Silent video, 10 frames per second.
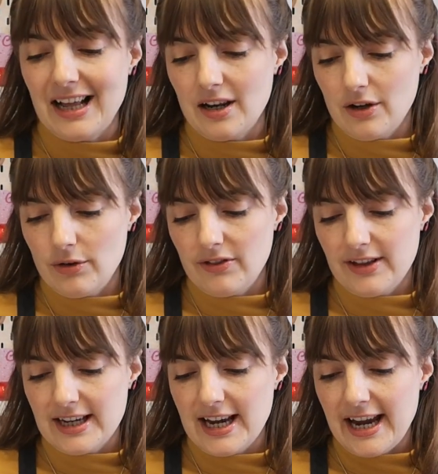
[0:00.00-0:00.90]
Let alone
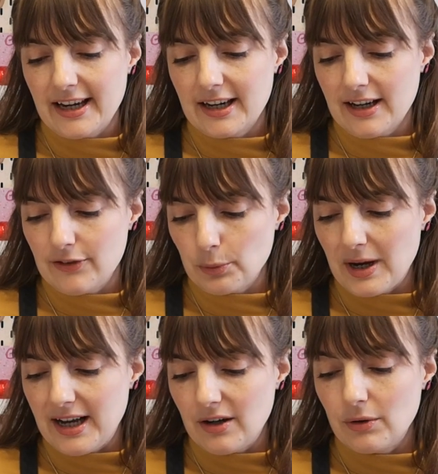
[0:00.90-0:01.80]
the ink as
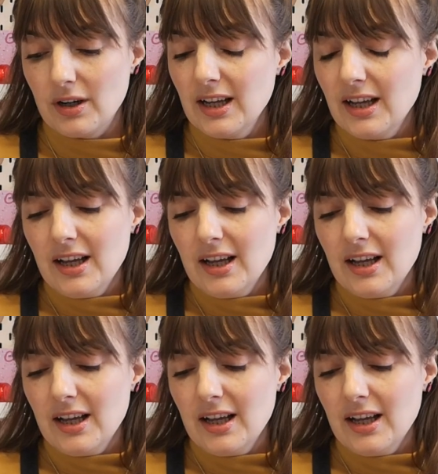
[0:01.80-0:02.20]
well.